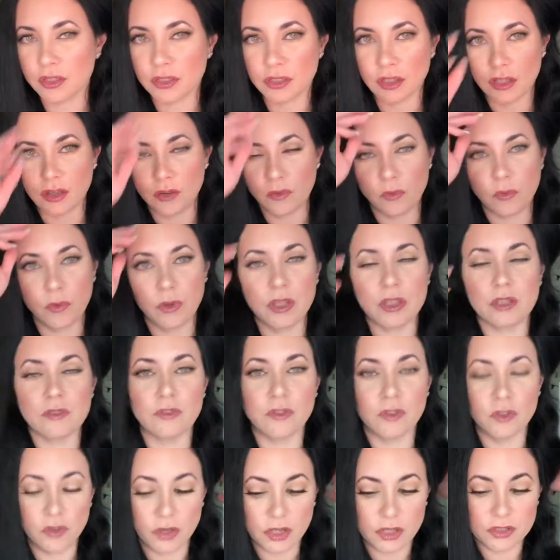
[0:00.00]
I can't wait for
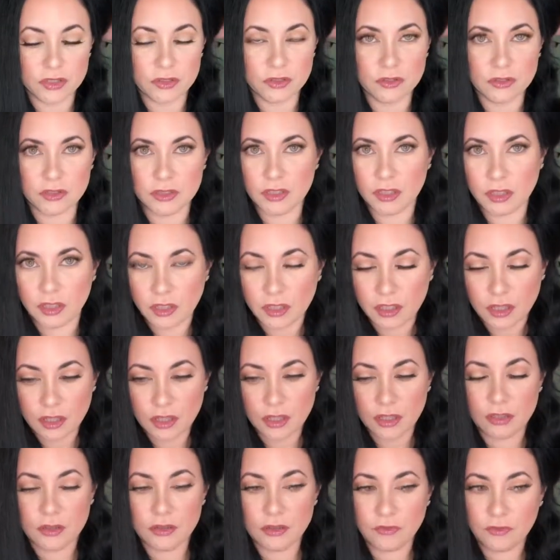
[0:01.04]
you guys to see
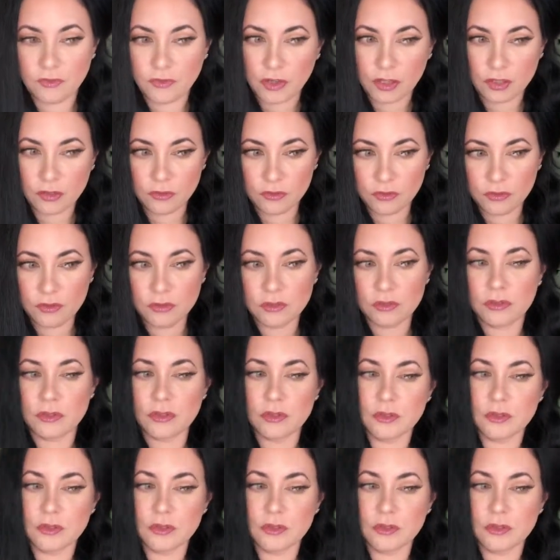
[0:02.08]
the final look.